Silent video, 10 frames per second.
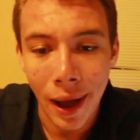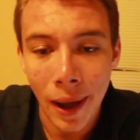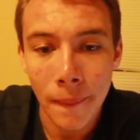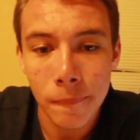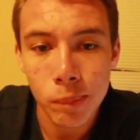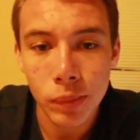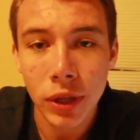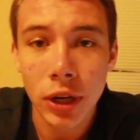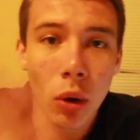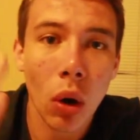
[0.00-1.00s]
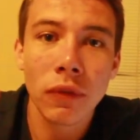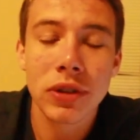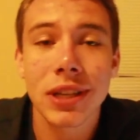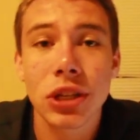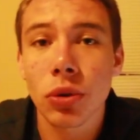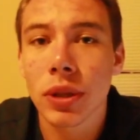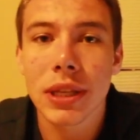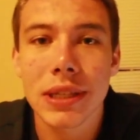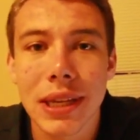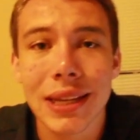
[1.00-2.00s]
Um, you know, obviously doing
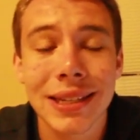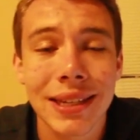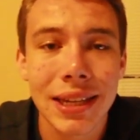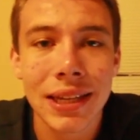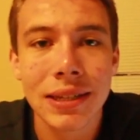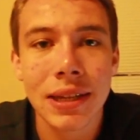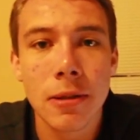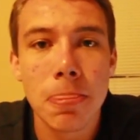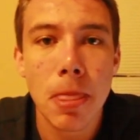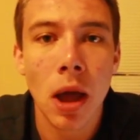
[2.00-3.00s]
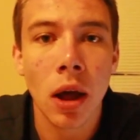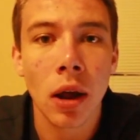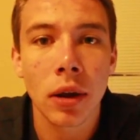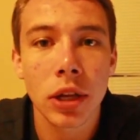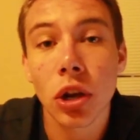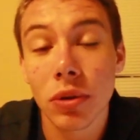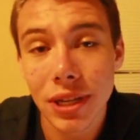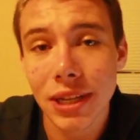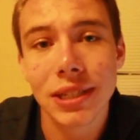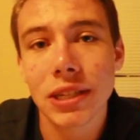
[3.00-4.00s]
this isn't easy. Uh, you know, it
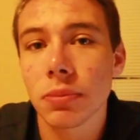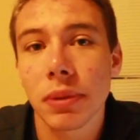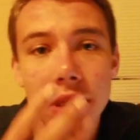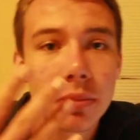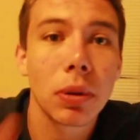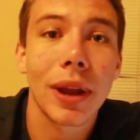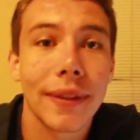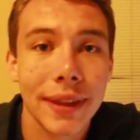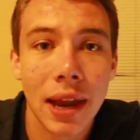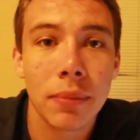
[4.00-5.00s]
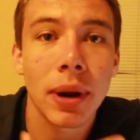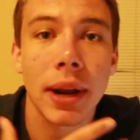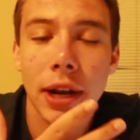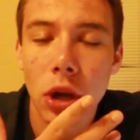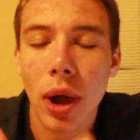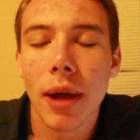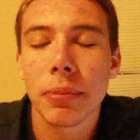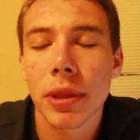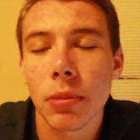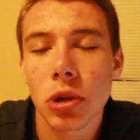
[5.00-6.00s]
takes discipline to pull out the camera, and I know I
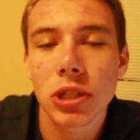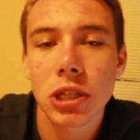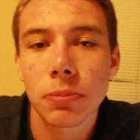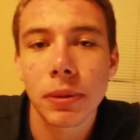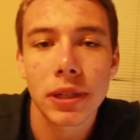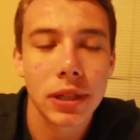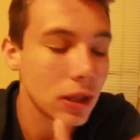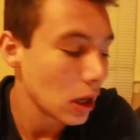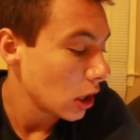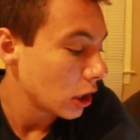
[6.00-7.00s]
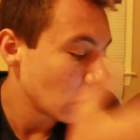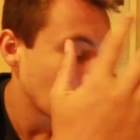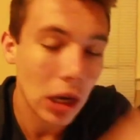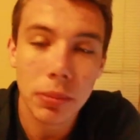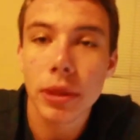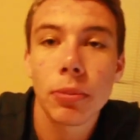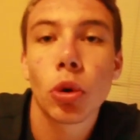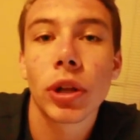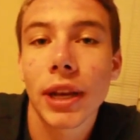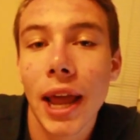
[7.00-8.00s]
haven't been the most disciplined and, you know, get up in the
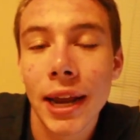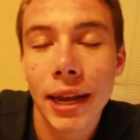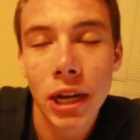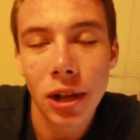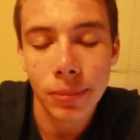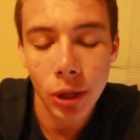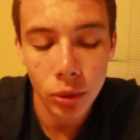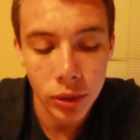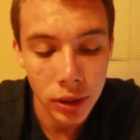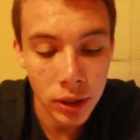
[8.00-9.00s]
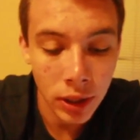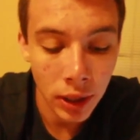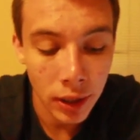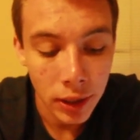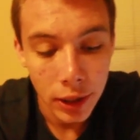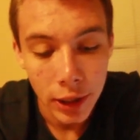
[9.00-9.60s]
morning and edit and upload and, uh...